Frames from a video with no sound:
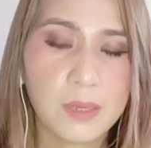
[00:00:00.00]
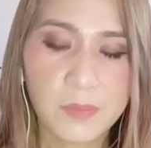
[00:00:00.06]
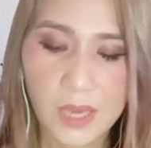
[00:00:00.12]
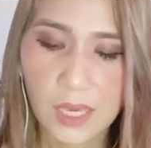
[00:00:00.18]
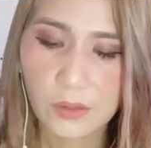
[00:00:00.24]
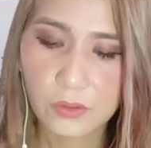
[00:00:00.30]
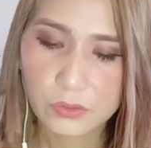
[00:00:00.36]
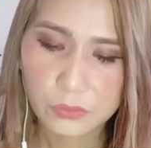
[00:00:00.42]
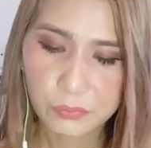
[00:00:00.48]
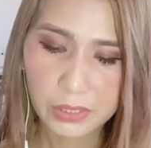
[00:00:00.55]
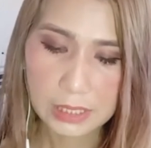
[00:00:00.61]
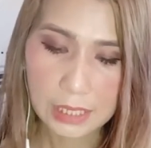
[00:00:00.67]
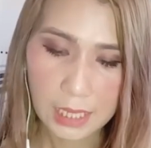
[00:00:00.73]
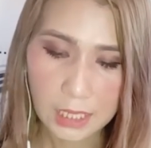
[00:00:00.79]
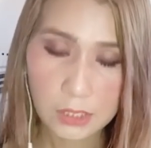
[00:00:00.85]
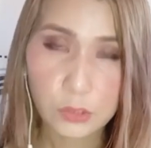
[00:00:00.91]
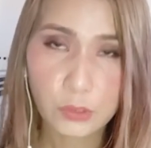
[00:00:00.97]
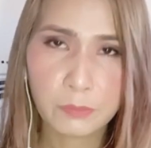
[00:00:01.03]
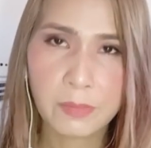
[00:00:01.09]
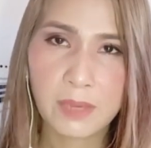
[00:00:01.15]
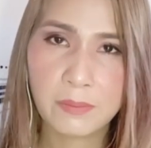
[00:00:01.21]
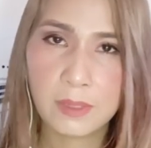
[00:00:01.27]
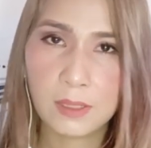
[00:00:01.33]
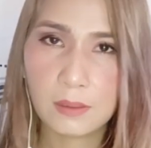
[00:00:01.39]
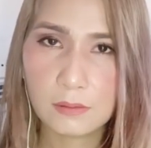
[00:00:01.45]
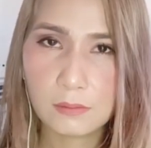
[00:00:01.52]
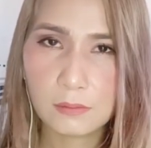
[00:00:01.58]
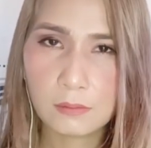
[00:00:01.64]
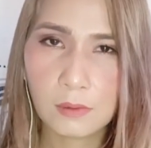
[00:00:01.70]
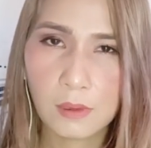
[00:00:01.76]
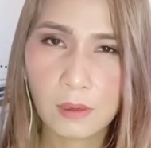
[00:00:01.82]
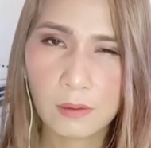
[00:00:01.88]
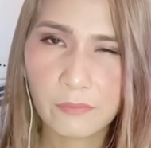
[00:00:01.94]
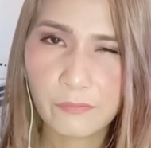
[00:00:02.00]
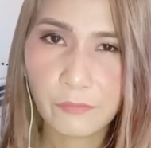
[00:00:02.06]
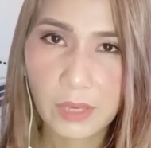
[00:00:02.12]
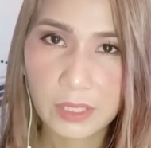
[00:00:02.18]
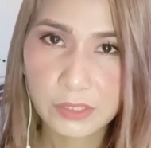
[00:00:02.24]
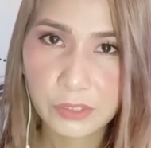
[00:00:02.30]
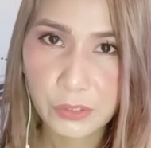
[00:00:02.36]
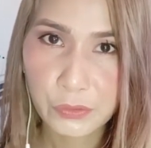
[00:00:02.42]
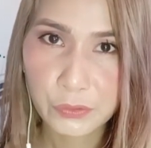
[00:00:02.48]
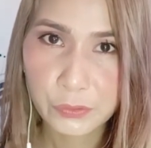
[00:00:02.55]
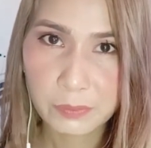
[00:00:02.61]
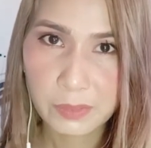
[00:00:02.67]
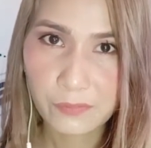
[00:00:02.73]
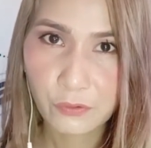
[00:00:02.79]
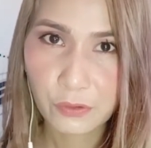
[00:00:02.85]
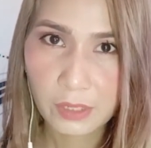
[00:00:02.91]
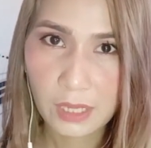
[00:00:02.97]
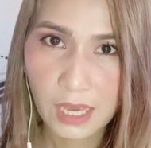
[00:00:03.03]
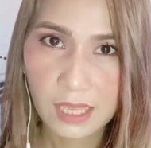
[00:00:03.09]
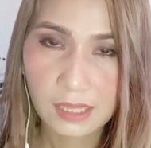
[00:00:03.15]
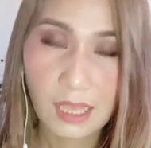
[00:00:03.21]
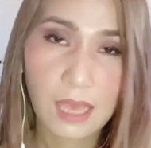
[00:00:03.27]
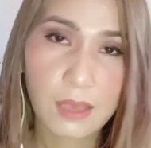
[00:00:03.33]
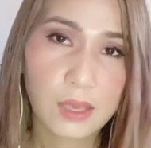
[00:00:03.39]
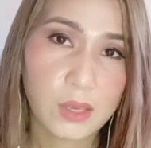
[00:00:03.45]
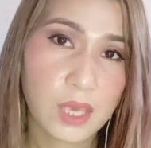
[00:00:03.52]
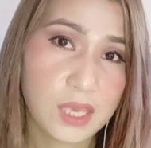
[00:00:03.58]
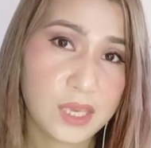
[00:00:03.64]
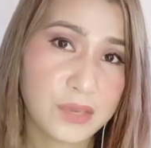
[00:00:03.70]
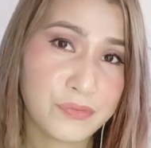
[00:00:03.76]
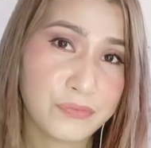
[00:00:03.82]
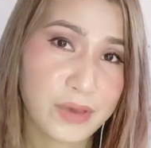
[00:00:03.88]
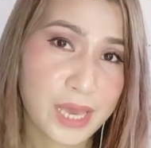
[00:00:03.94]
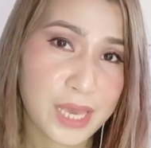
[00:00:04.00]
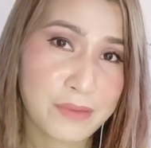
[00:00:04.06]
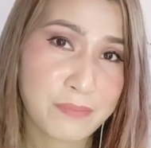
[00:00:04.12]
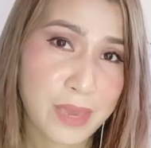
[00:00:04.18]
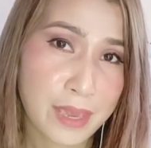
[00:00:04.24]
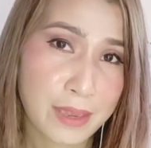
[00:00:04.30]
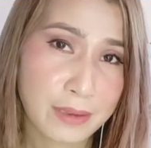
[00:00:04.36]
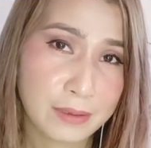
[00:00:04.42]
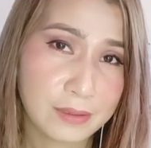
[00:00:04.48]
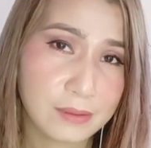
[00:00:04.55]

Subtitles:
I could relate, or maybe, excuse me for that, if I may,